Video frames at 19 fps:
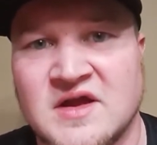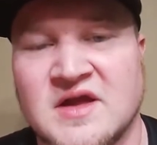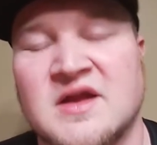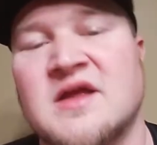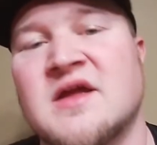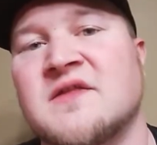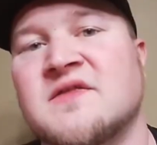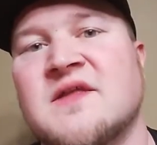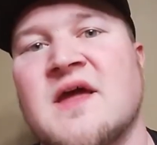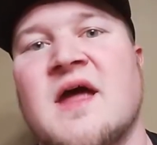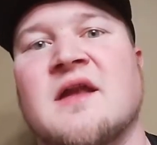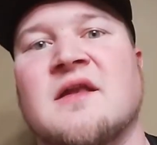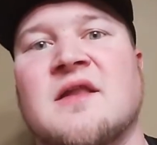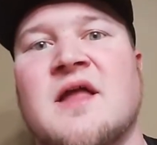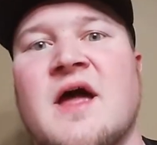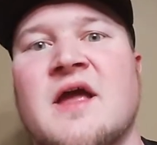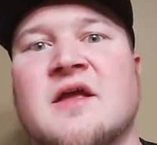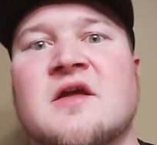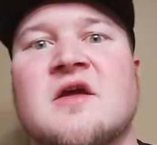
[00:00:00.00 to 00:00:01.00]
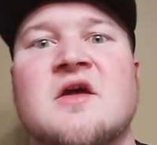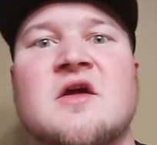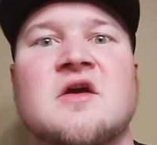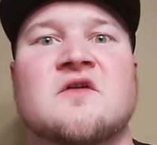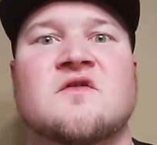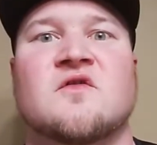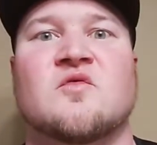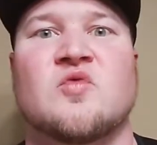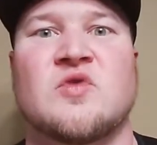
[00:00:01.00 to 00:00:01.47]
and hit that like
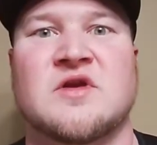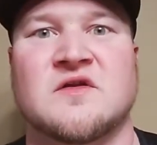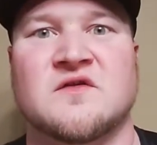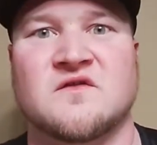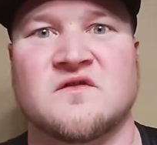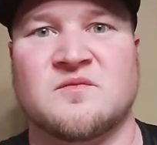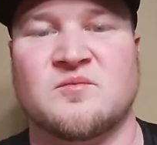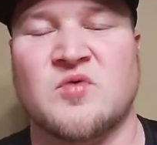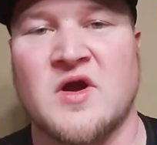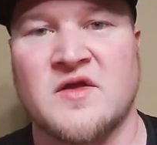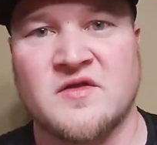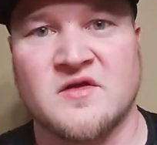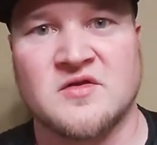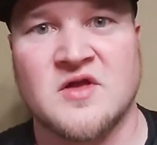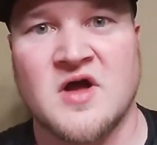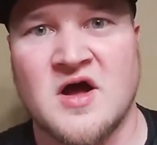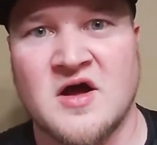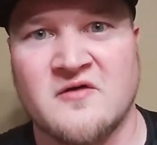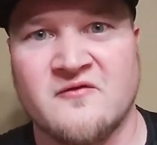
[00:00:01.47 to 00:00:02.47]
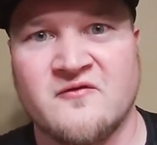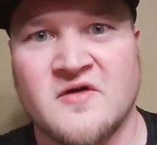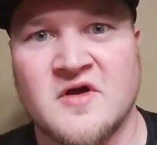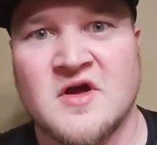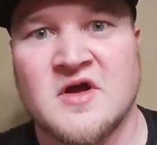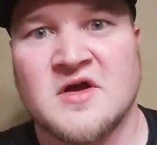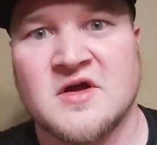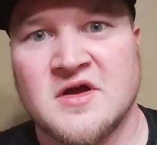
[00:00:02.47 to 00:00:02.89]
so we can spread the love